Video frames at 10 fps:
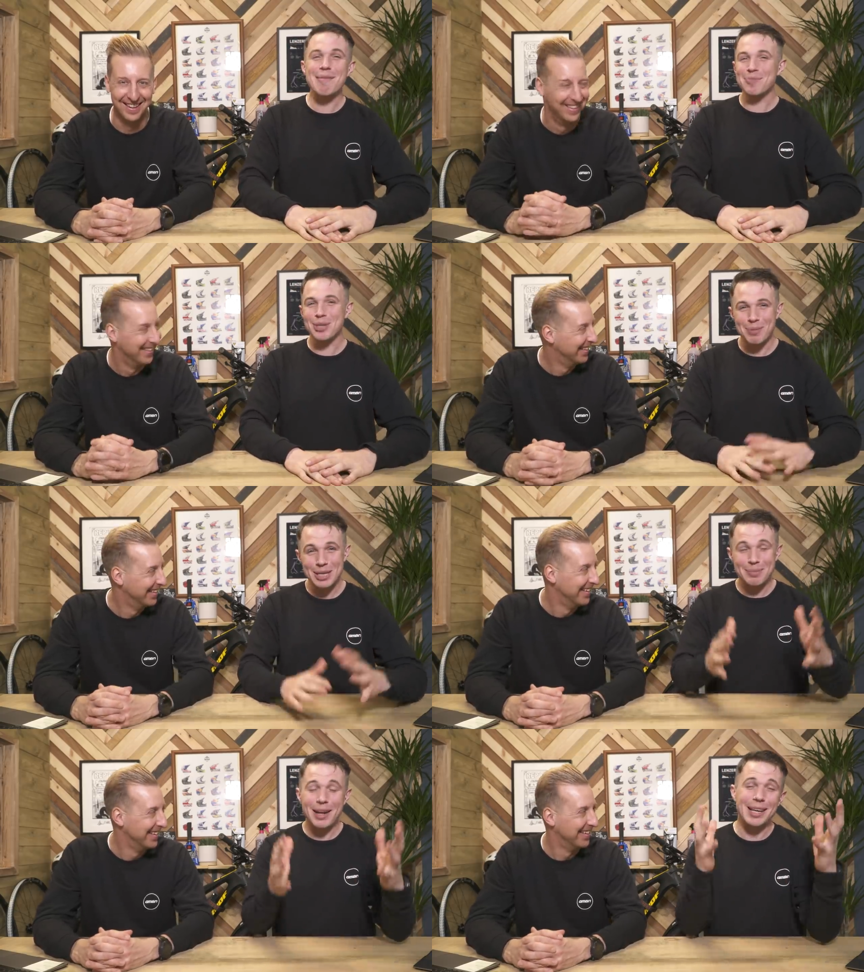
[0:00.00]
Speaker 1: ramped up
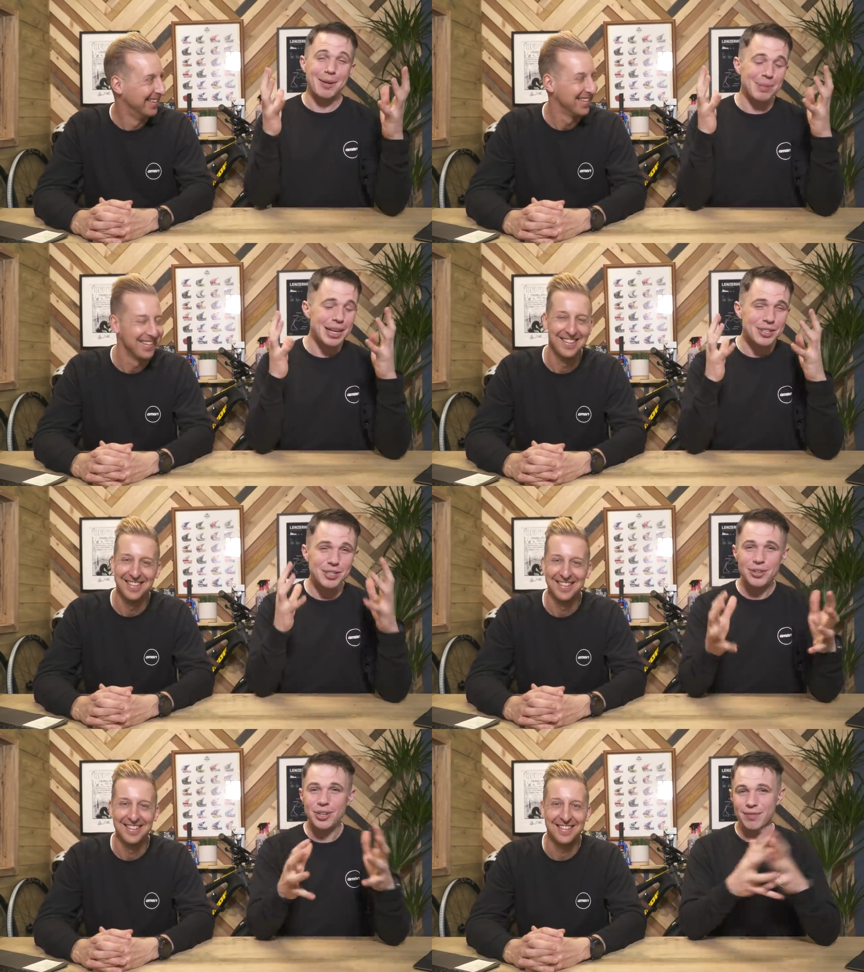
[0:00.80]
explaining it, but they
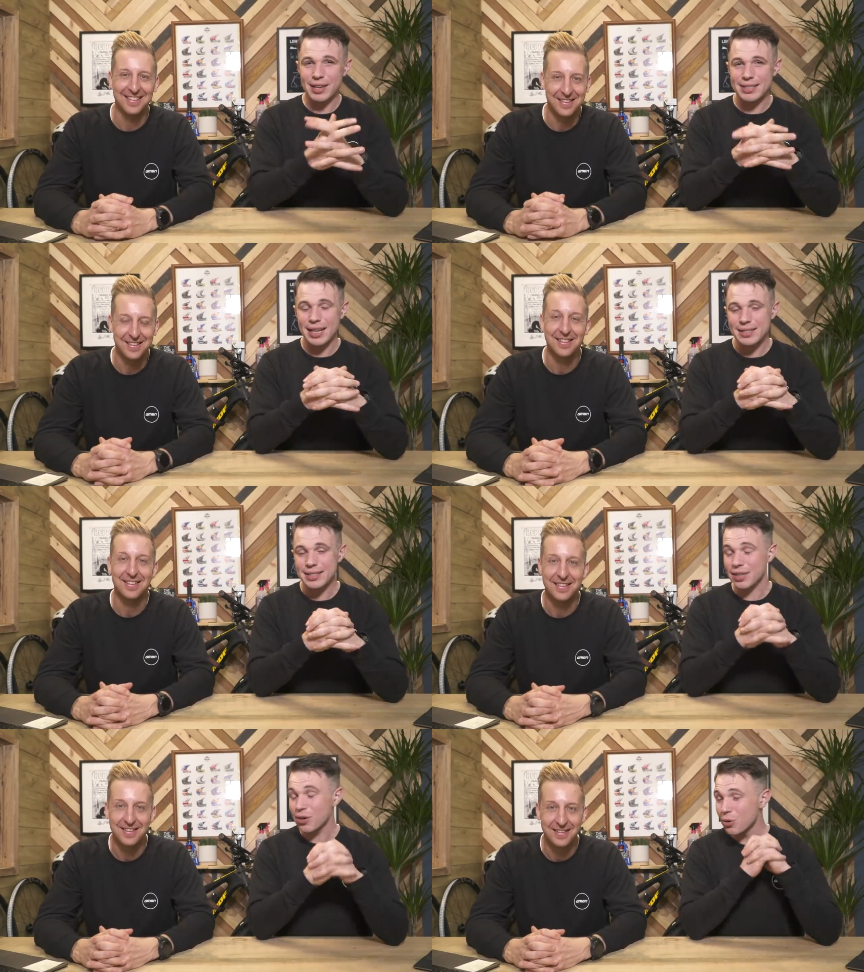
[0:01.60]
do look
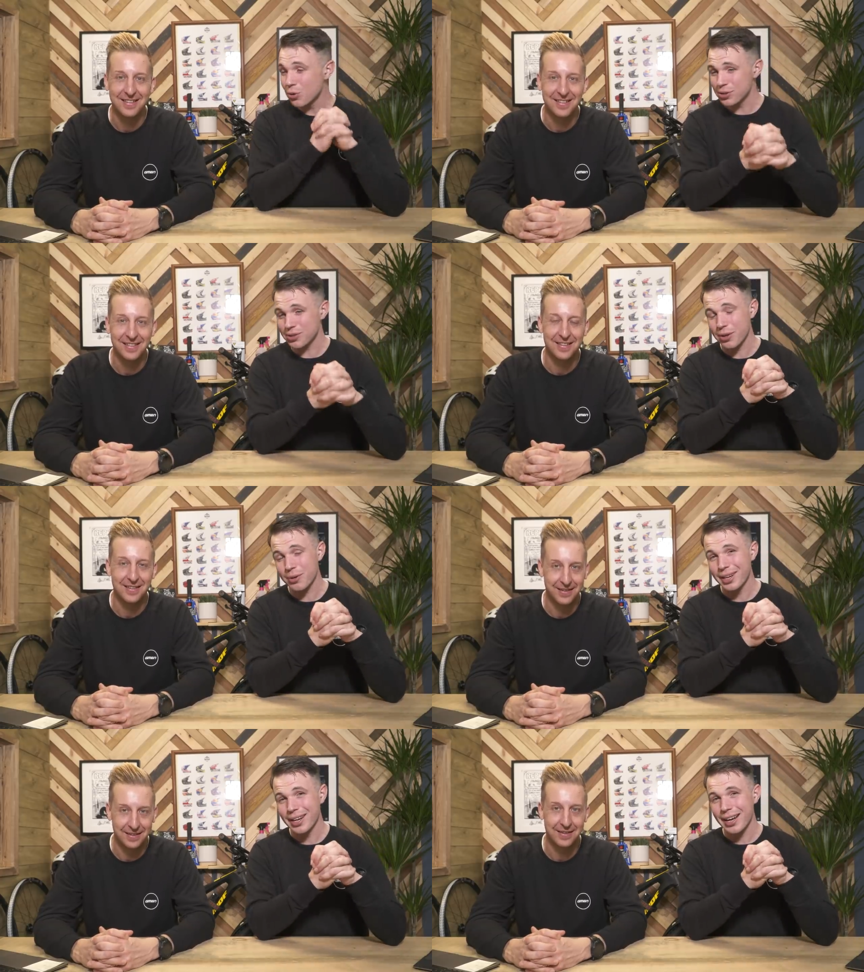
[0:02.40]
fantastic.
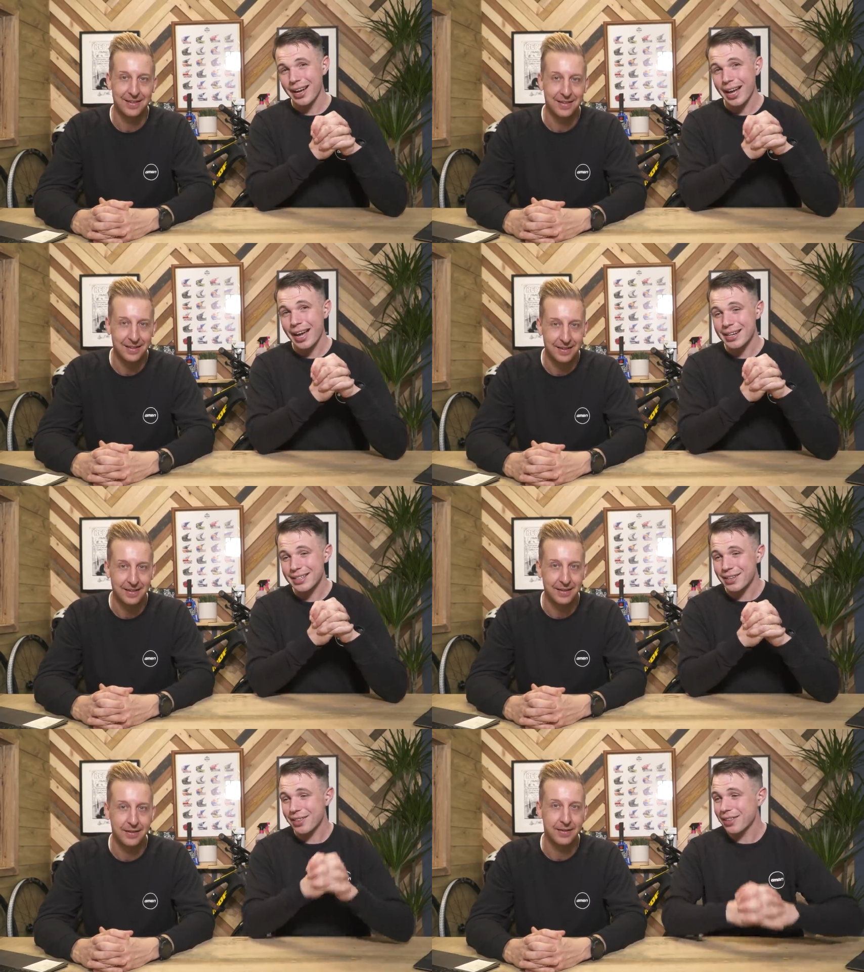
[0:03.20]
Also, and
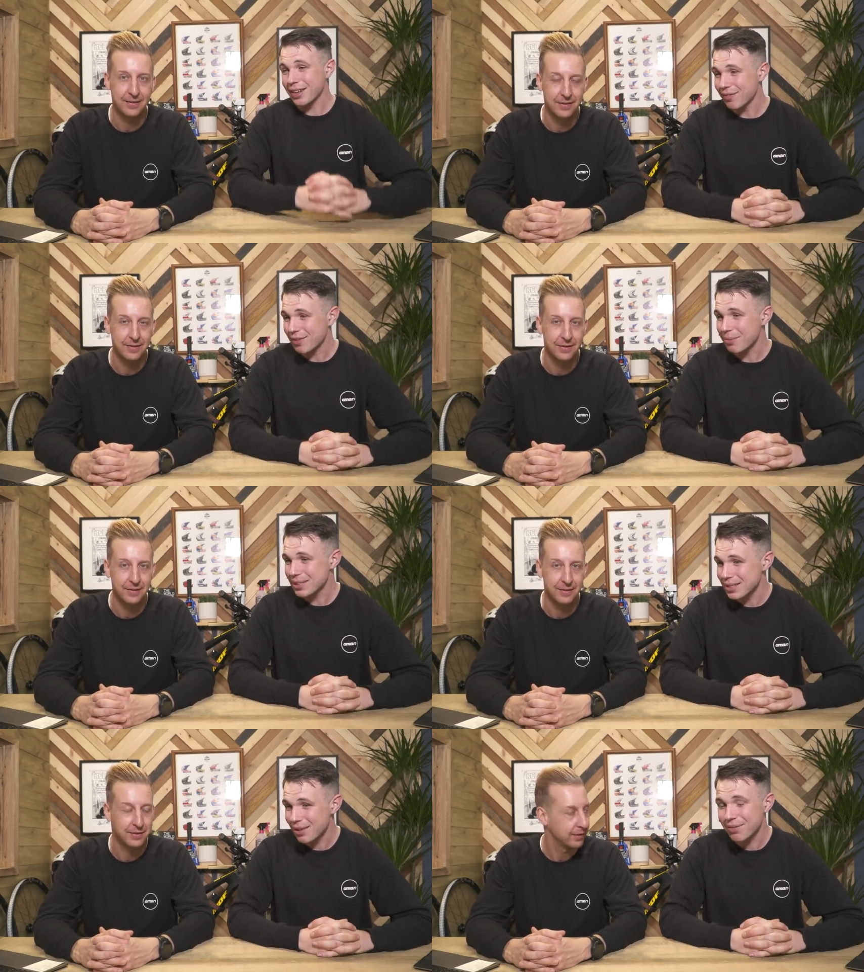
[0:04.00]
another thing I found
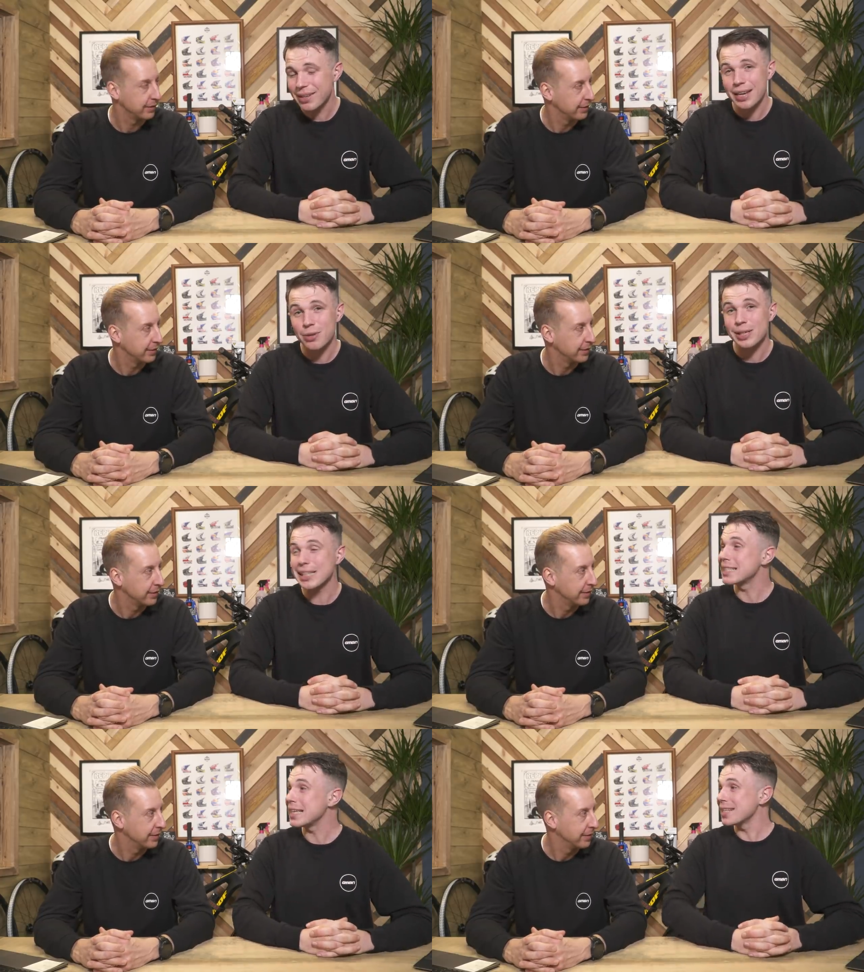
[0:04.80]
myself getting all in
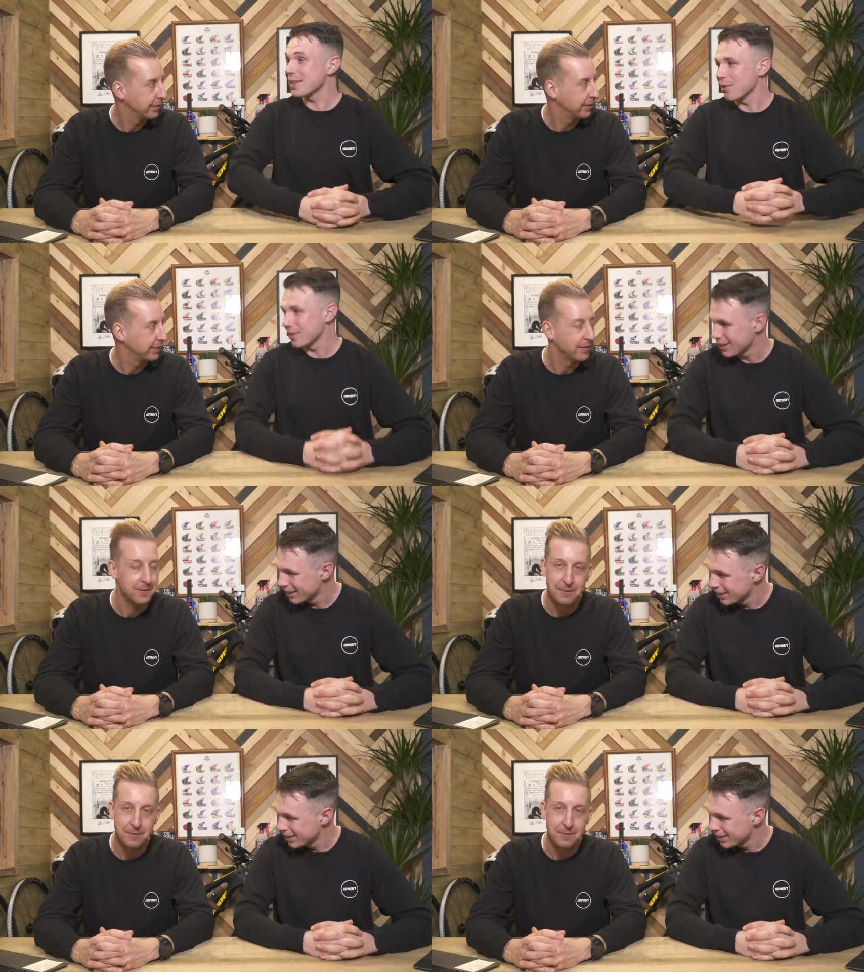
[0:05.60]
a tiz over